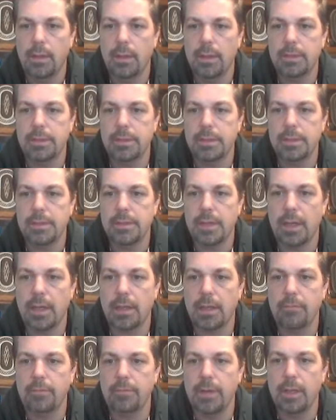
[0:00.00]
And it's the
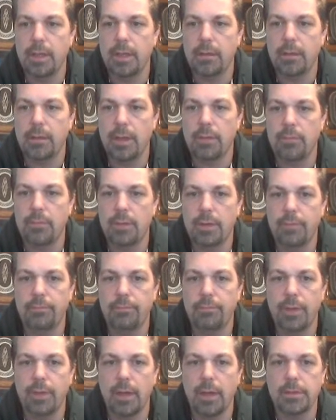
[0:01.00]
second video that I want
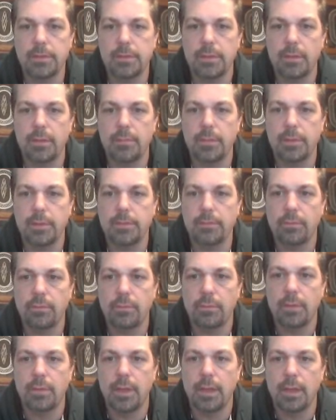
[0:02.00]
to fix. So I'm going to
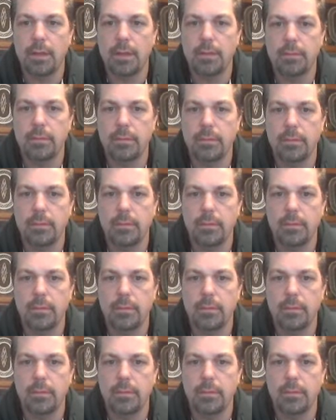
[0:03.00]
scroll down.